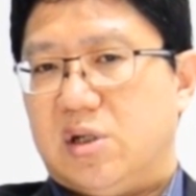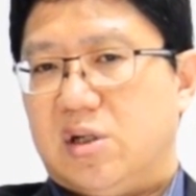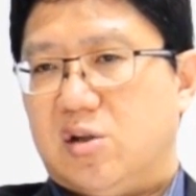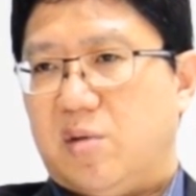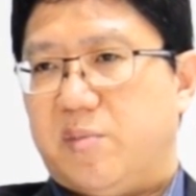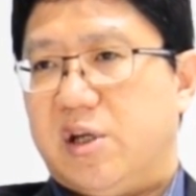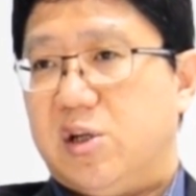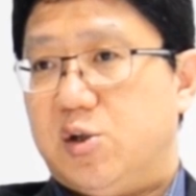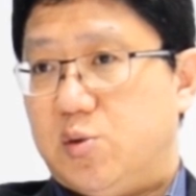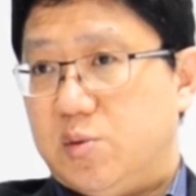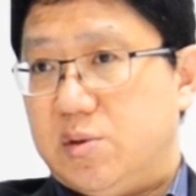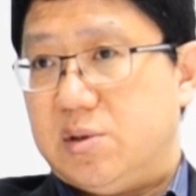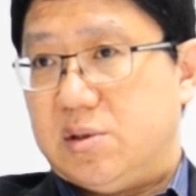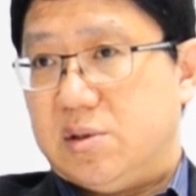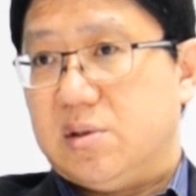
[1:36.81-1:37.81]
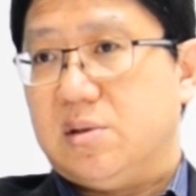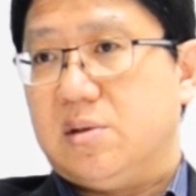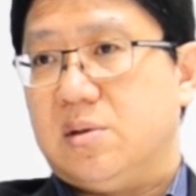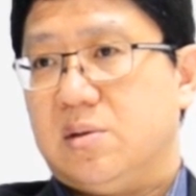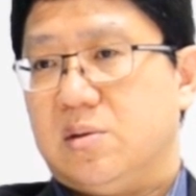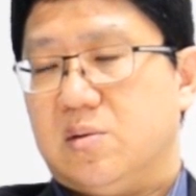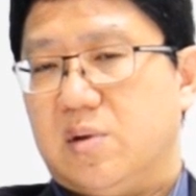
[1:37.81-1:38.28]
economic issues.
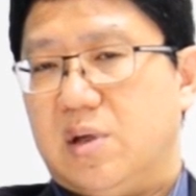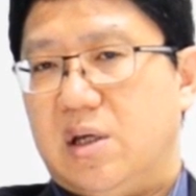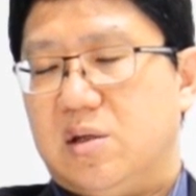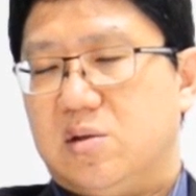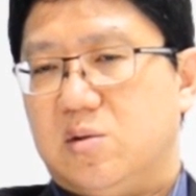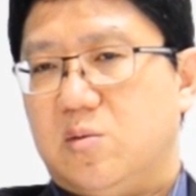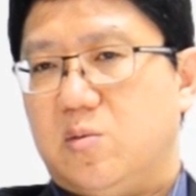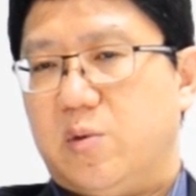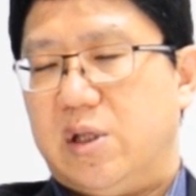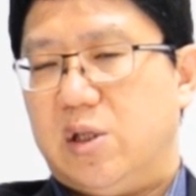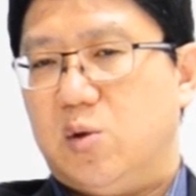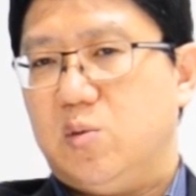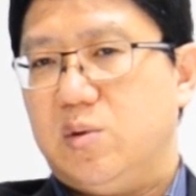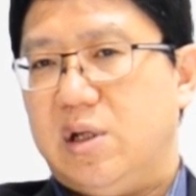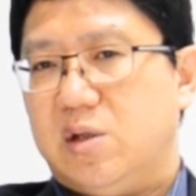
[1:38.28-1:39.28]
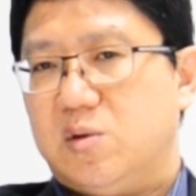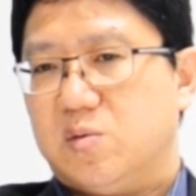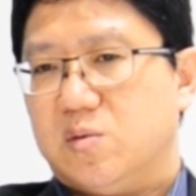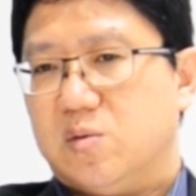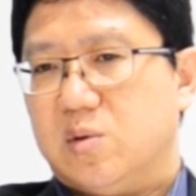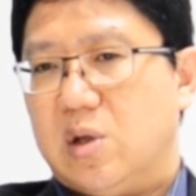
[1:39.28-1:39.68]
Okay, so we do need to